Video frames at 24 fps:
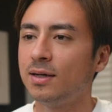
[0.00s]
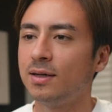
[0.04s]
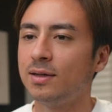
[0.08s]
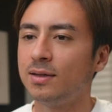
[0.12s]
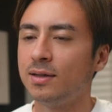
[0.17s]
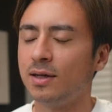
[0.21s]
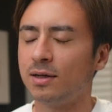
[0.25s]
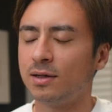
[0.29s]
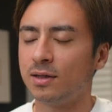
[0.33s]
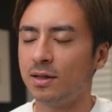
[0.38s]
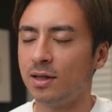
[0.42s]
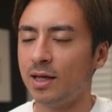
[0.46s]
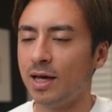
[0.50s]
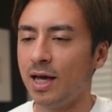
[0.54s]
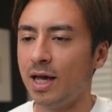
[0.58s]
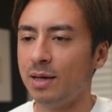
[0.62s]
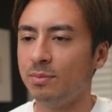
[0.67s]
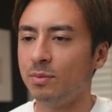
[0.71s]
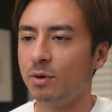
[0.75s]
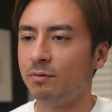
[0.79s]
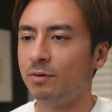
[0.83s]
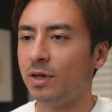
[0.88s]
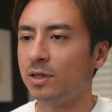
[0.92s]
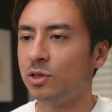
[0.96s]
the
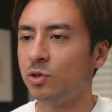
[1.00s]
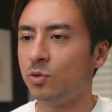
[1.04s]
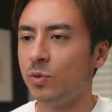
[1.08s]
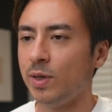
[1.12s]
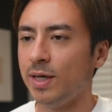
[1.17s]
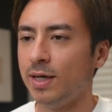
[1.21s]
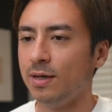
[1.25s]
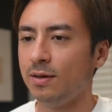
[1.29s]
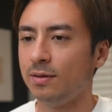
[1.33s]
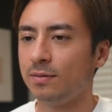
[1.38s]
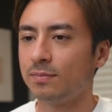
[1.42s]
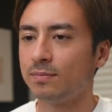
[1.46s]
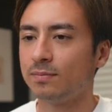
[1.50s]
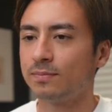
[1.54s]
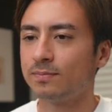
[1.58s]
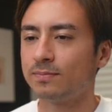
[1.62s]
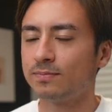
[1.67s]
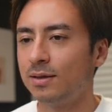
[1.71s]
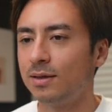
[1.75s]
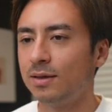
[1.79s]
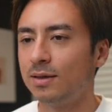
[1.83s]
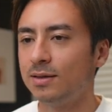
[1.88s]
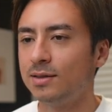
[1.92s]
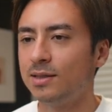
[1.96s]
claim of the tweet.
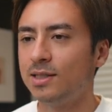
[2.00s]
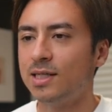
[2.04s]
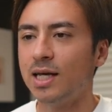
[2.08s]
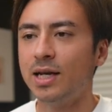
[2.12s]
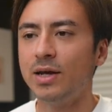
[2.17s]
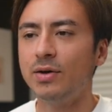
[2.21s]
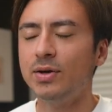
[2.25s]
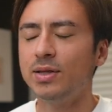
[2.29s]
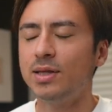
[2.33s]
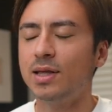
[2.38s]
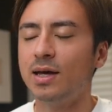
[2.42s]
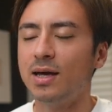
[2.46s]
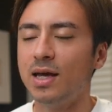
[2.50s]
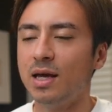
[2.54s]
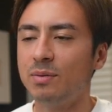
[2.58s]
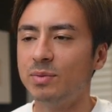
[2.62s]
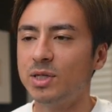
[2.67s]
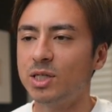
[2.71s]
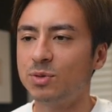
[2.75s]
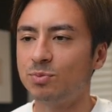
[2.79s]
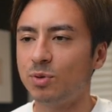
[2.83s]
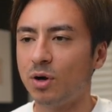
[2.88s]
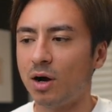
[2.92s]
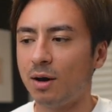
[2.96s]
Generate the
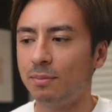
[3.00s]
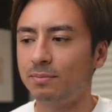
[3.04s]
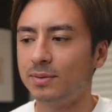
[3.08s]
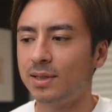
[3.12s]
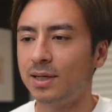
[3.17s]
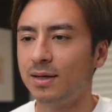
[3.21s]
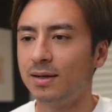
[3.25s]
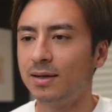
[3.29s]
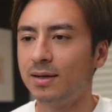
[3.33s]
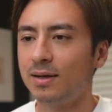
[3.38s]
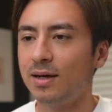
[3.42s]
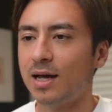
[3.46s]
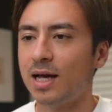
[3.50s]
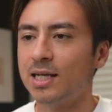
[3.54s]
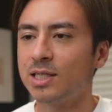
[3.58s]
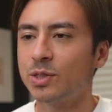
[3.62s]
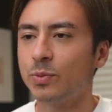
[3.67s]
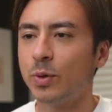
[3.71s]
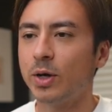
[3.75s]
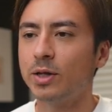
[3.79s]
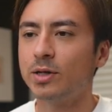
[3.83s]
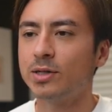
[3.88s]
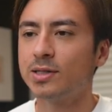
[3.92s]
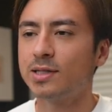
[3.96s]
image prompt as
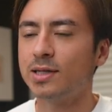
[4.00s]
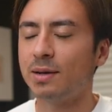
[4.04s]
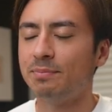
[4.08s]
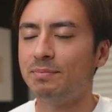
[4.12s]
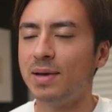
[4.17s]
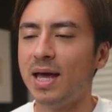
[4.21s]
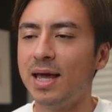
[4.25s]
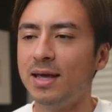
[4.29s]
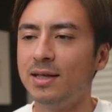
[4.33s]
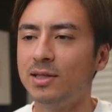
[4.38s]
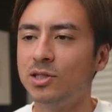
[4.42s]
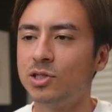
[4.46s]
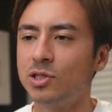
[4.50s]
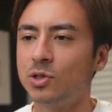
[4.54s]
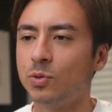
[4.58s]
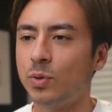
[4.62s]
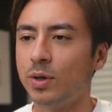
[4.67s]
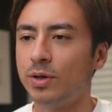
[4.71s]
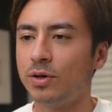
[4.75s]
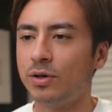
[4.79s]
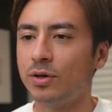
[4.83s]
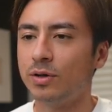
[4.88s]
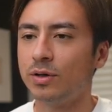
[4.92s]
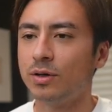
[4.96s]
well as the main
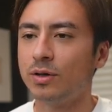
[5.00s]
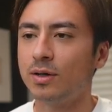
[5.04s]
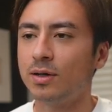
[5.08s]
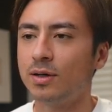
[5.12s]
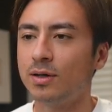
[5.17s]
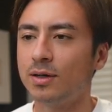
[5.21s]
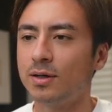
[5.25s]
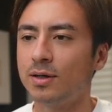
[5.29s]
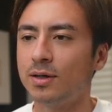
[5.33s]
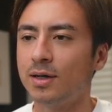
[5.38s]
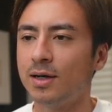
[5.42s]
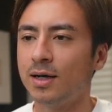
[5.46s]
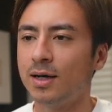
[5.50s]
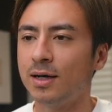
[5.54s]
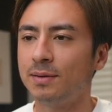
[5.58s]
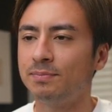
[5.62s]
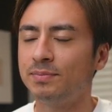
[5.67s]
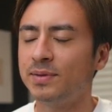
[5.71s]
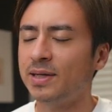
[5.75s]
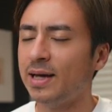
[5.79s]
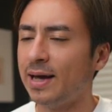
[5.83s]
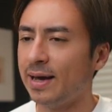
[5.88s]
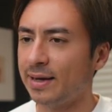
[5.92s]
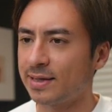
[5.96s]
Twitter uh,
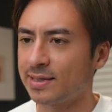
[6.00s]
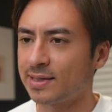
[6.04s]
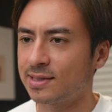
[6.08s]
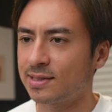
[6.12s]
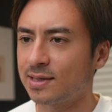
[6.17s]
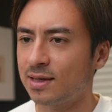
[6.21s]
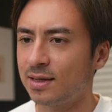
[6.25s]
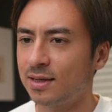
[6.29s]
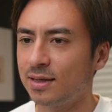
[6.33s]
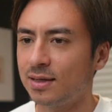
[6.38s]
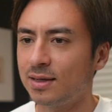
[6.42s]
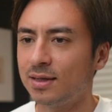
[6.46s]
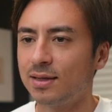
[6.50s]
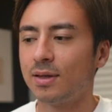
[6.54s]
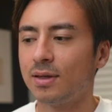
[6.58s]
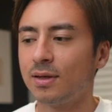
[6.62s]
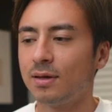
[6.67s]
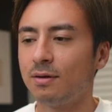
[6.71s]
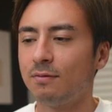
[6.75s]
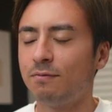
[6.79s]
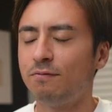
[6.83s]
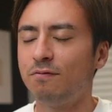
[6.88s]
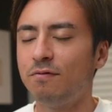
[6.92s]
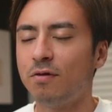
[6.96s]
text
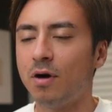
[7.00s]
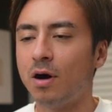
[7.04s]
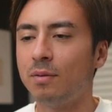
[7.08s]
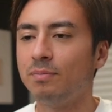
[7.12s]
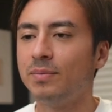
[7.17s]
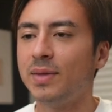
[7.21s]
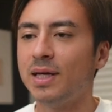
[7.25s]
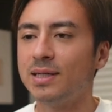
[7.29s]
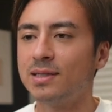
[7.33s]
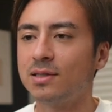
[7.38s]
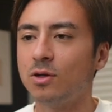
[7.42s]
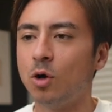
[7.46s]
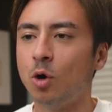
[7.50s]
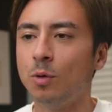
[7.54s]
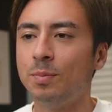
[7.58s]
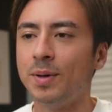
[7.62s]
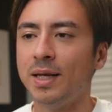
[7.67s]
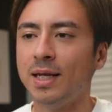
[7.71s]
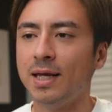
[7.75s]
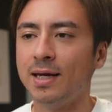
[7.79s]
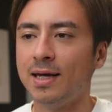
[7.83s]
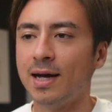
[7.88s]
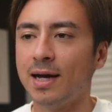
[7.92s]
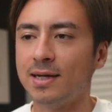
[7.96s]
from this
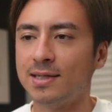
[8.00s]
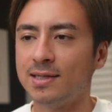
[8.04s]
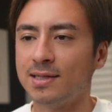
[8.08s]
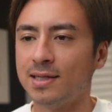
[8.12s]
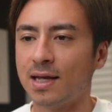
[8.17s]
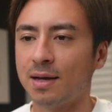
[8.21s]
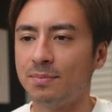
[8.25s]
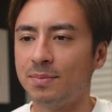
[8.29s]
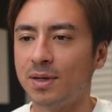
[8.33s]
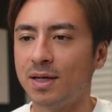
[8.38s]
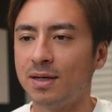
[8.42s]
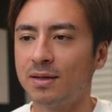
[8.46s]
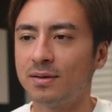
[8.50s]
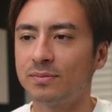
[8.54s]
OpenAI step.